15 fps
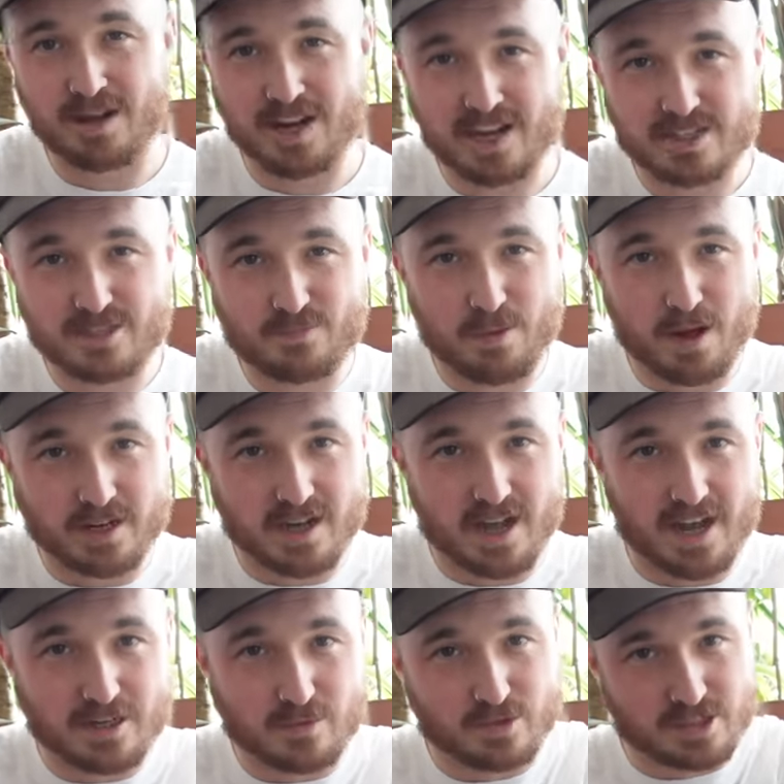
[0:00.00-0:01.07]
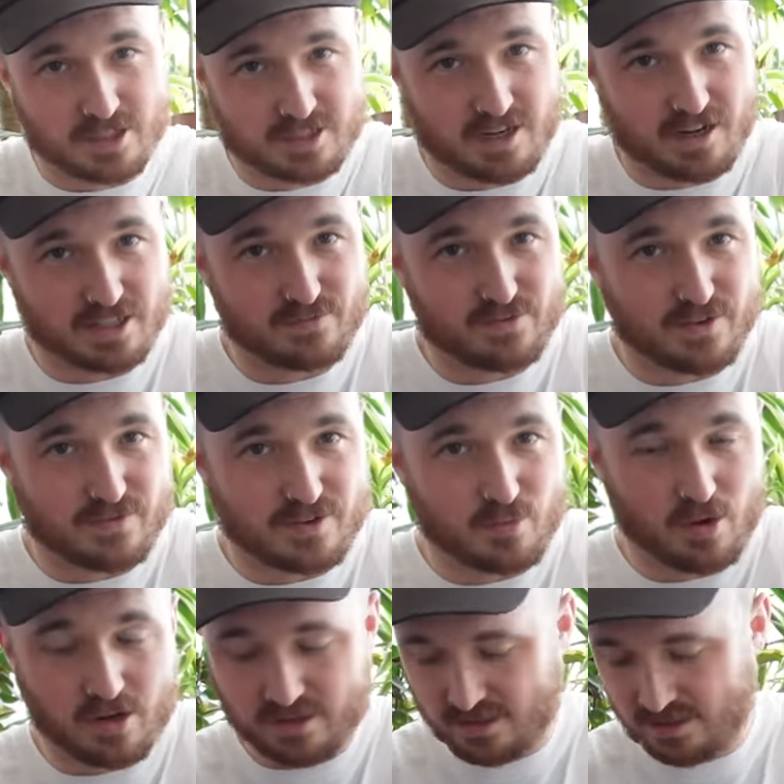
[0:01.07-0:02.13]
My last bike I had was a size
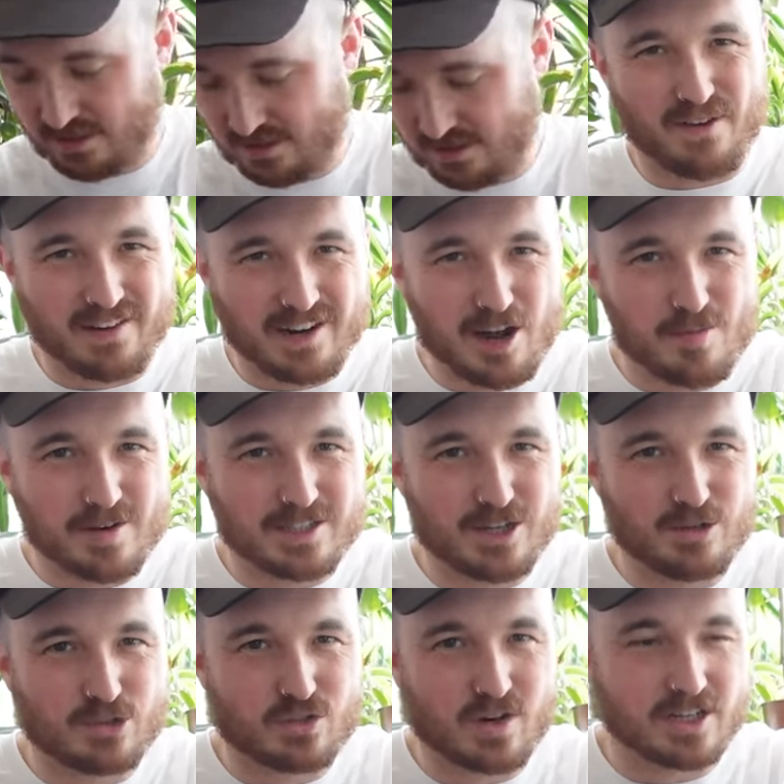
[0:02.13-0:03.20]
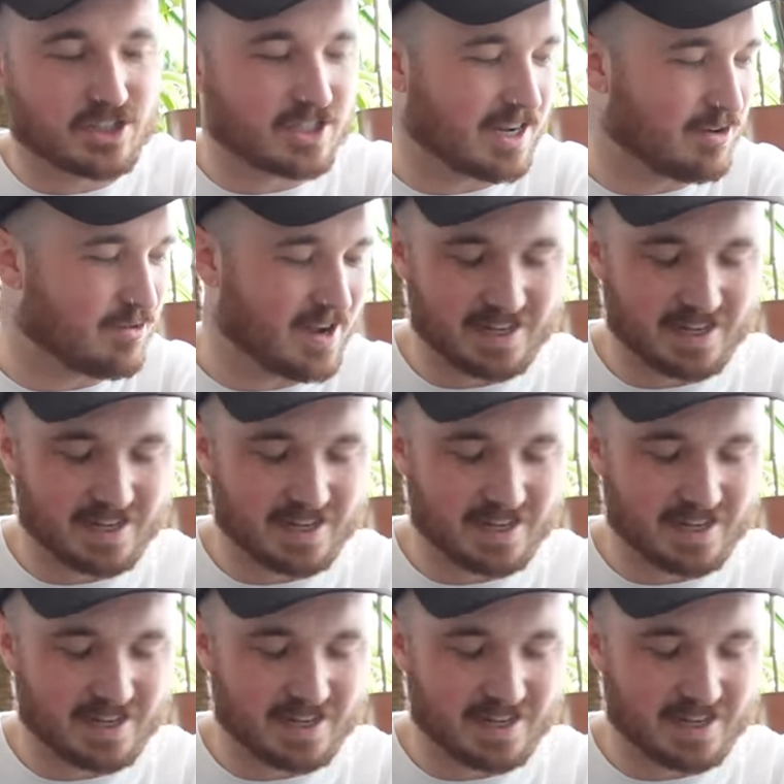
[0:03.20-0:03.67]
51. I felt a little bit too stretched out.